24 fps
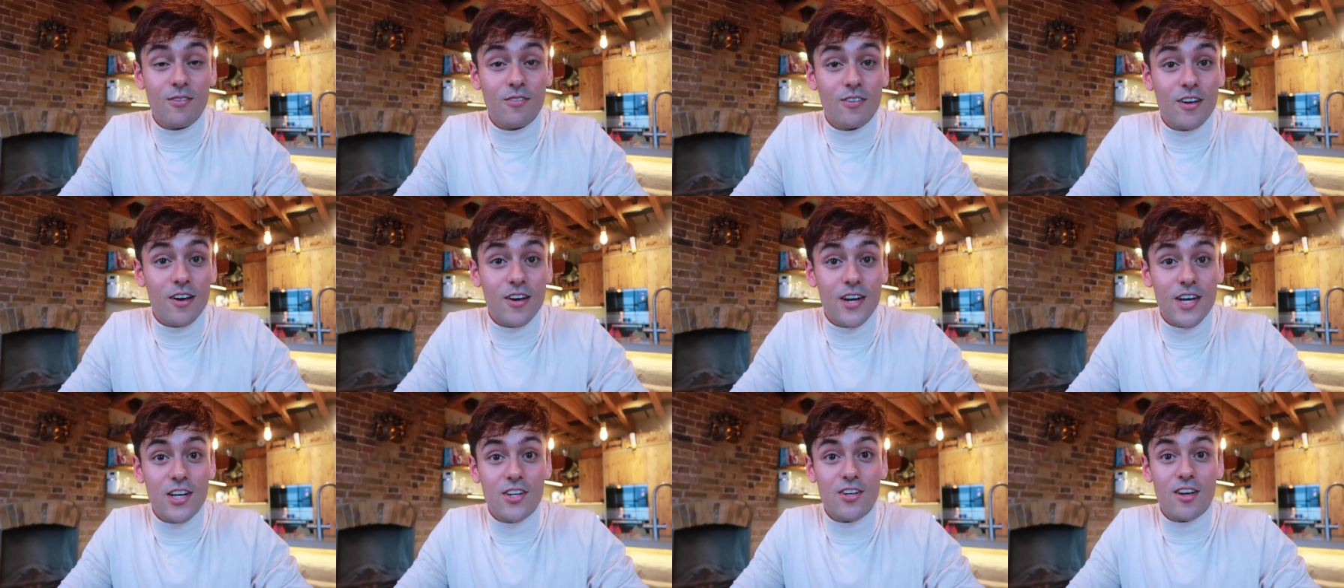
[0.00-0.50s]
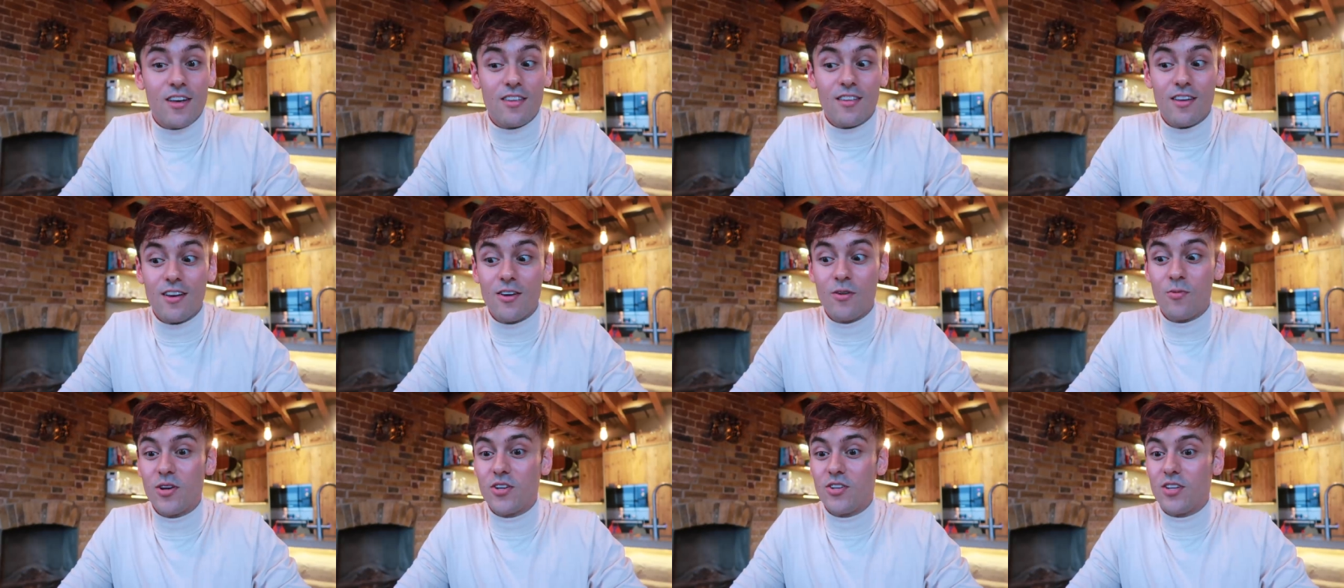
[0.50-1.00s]
We've known each
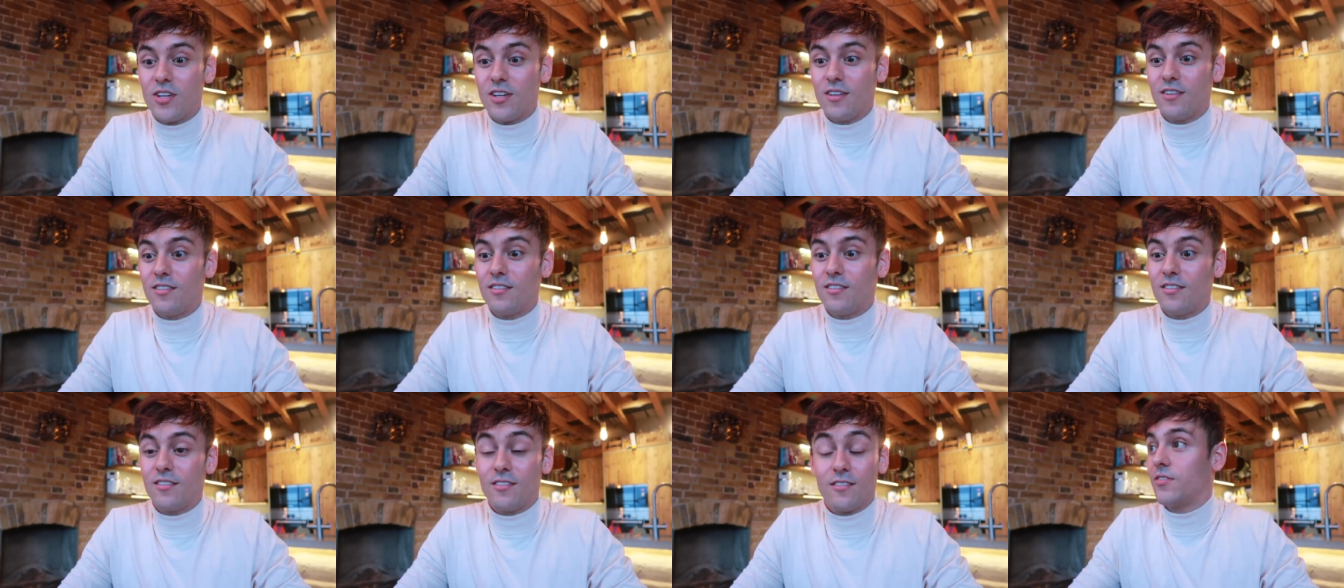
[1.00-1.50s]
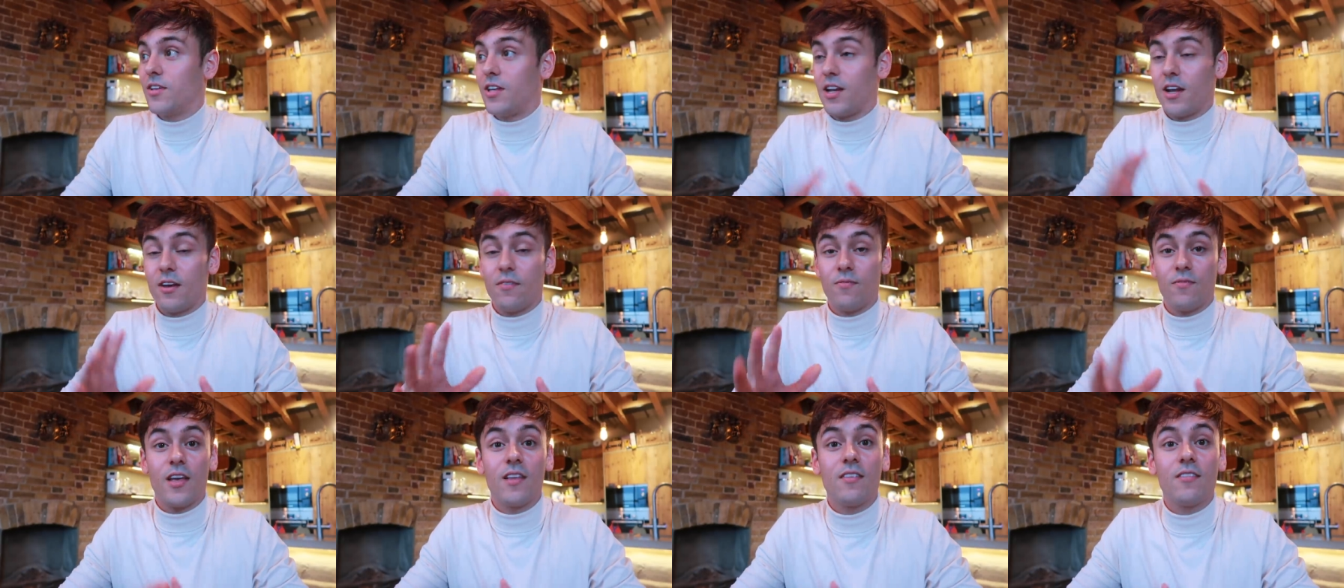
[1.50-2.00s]
other, which is, you
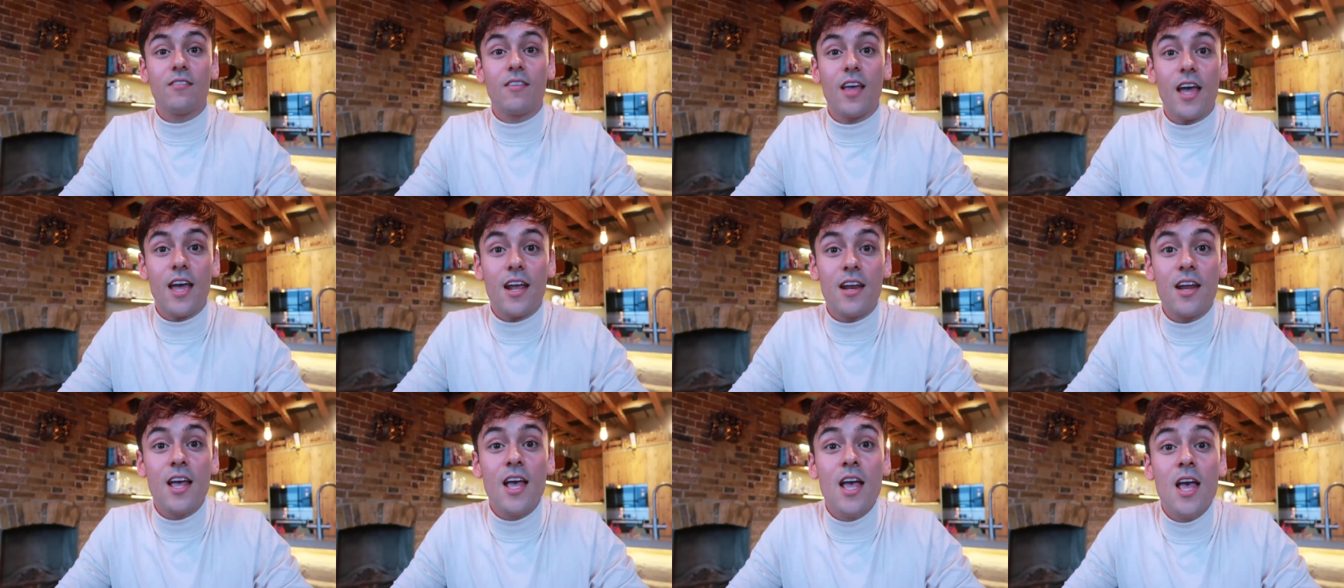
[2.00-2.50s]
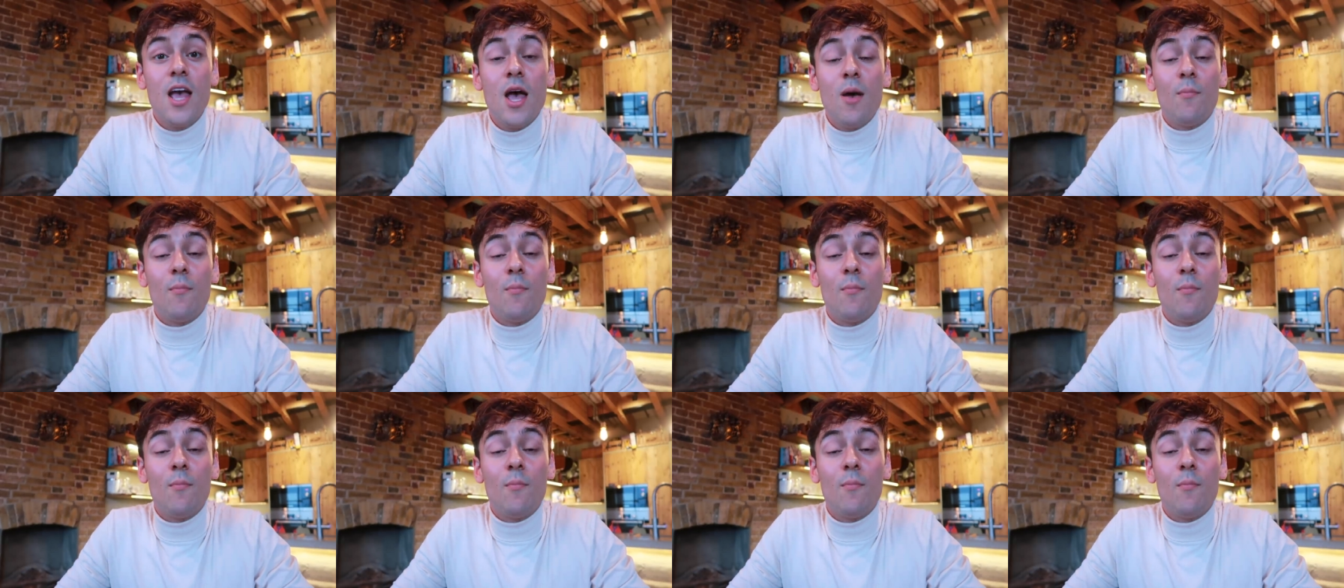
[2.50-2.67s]
know, insane.